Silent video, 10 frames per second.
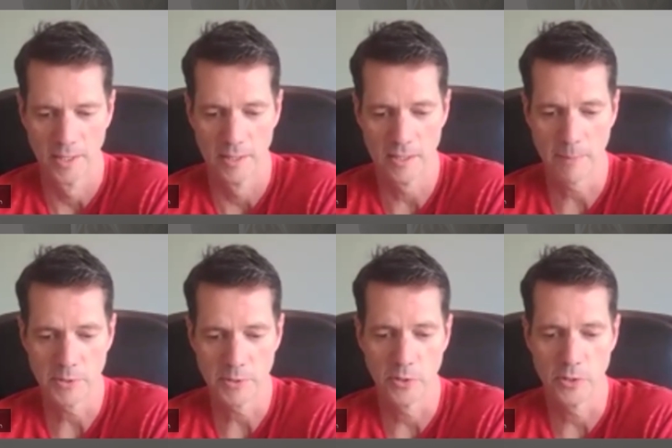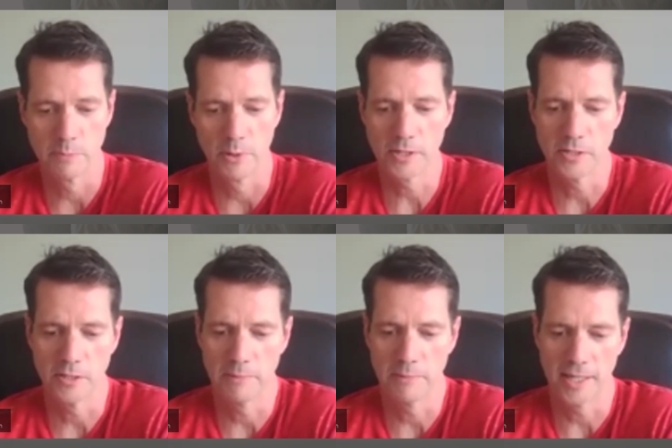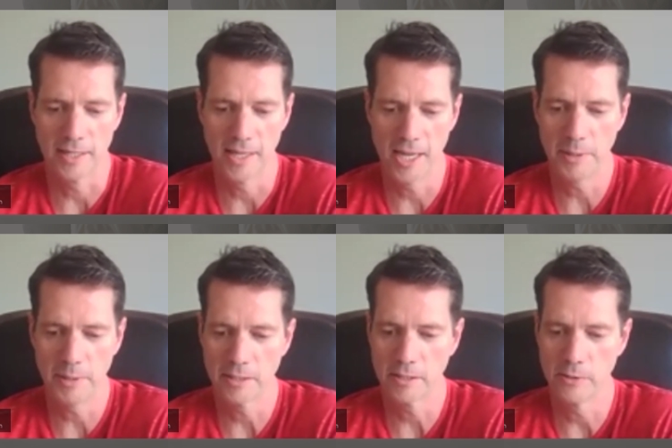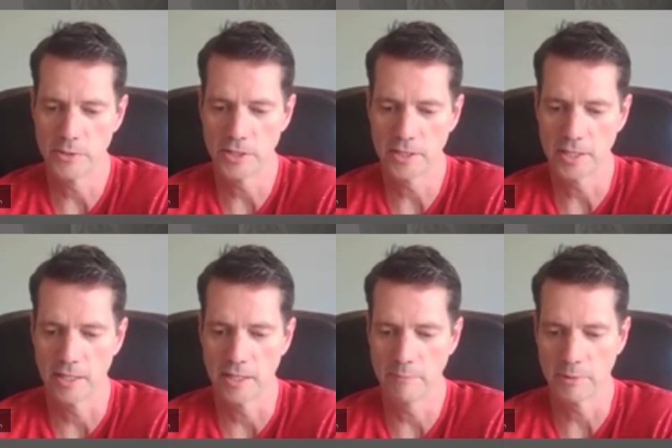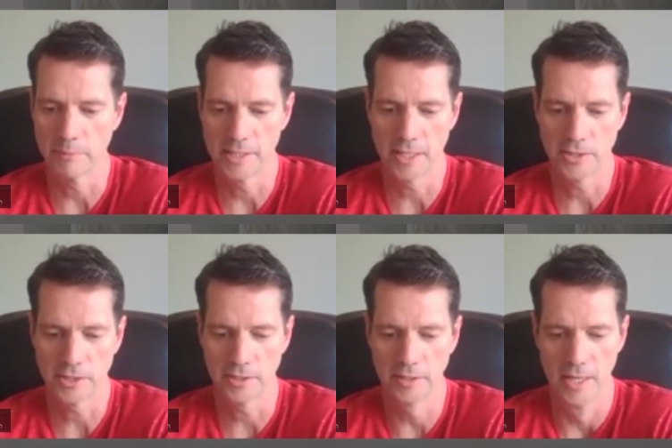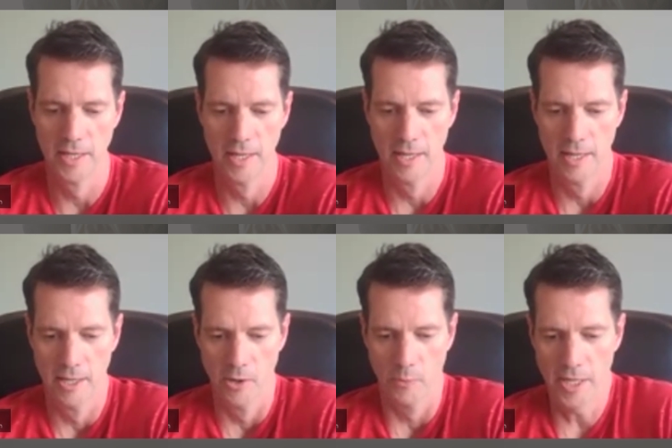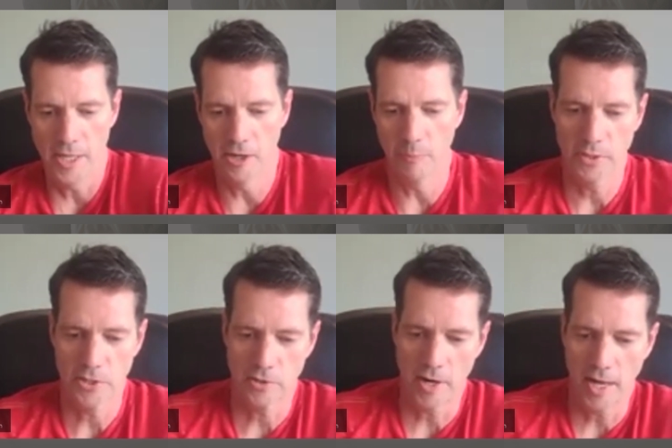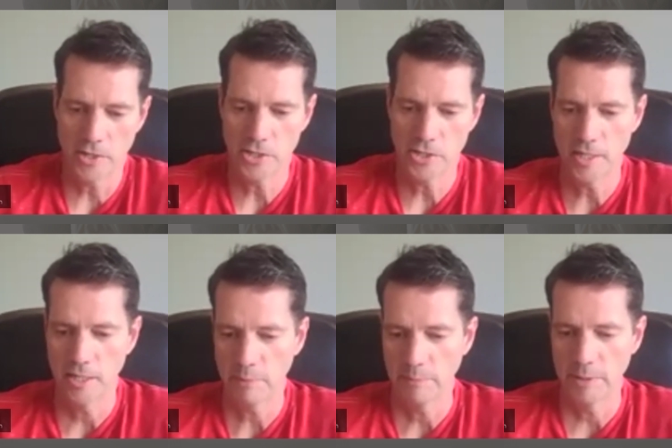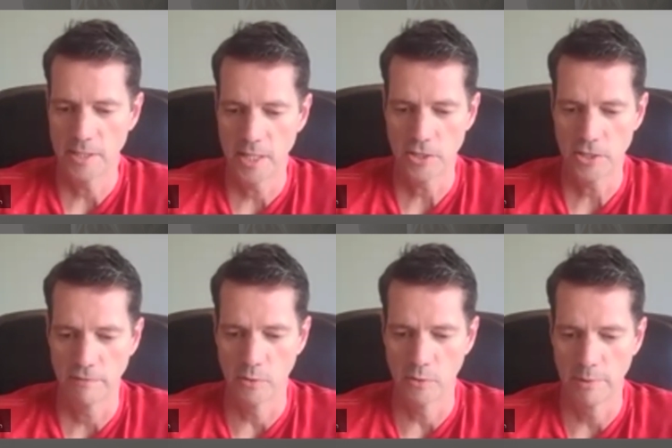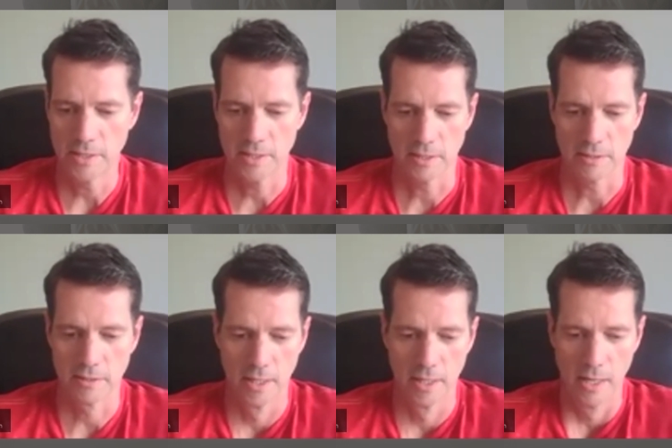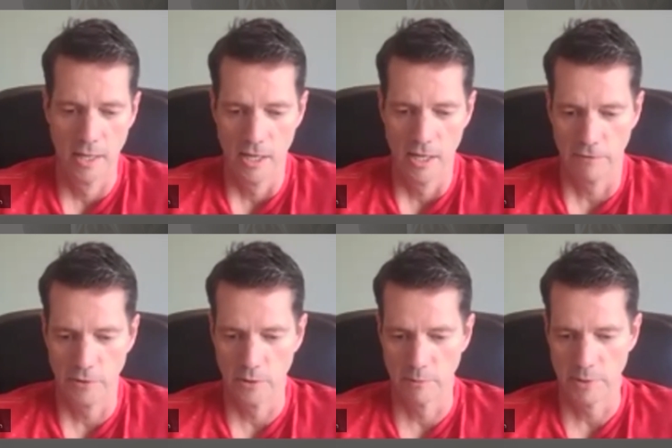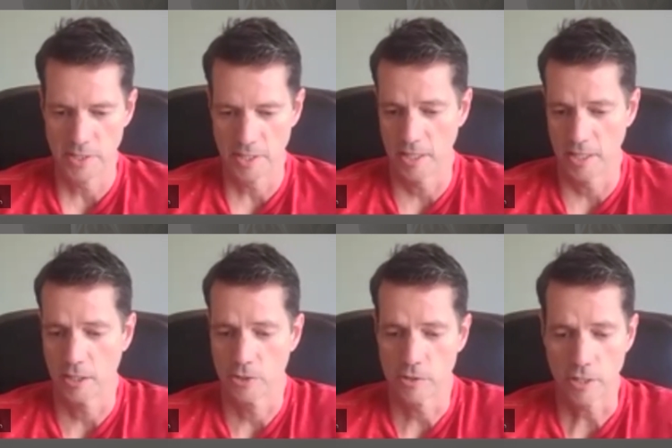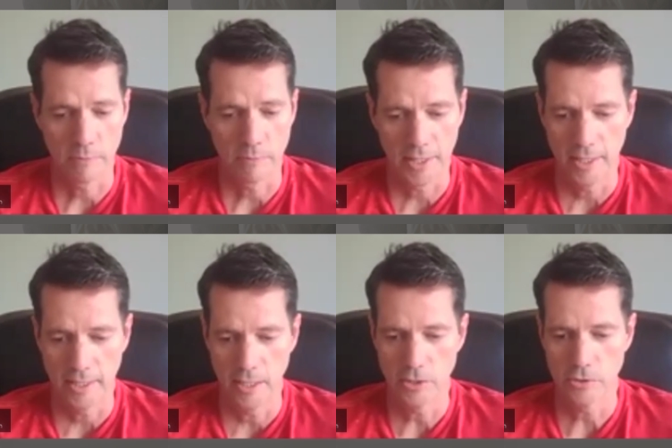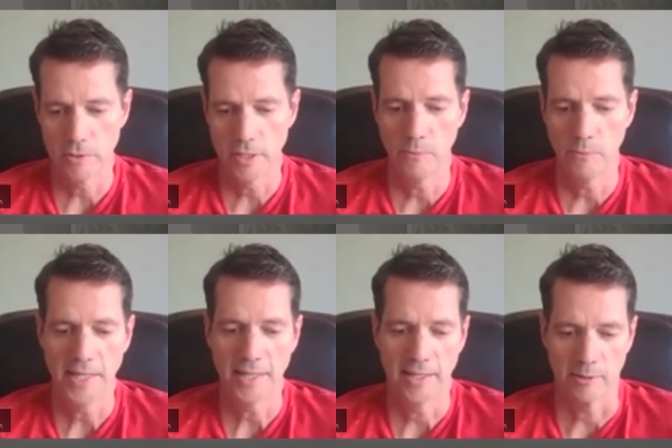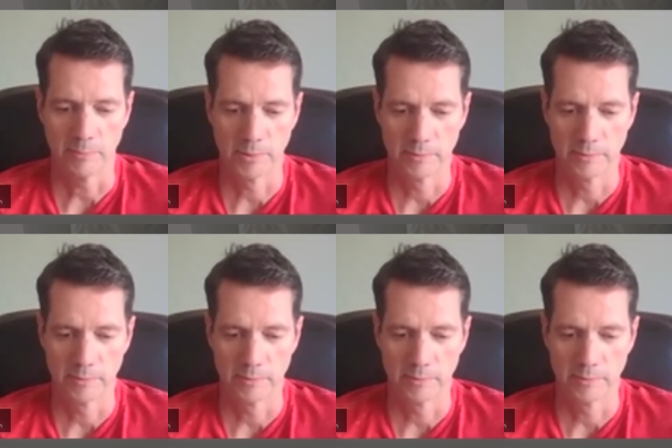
This episode is brought to you by Laminin Coaching and Implementation. We help with strategy and implementation of your business. If you're a business in the construction-related industry, we can help.